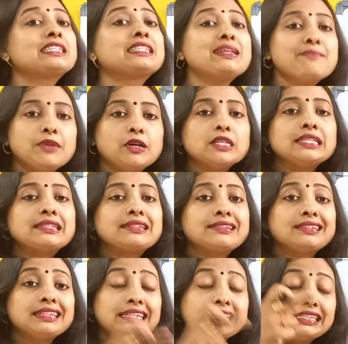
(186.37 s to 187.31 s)

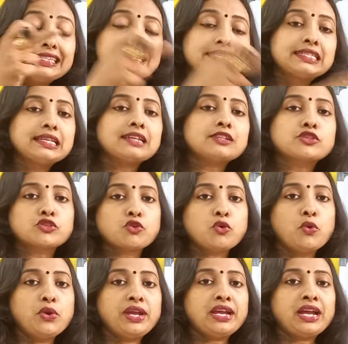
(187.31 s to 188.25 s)
demonstrating, it is just
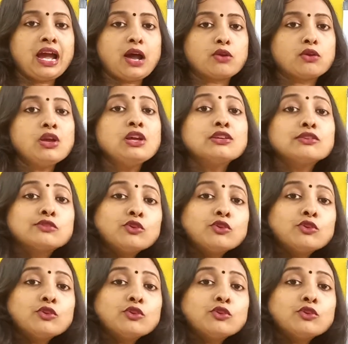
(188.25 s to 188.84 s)
showing up.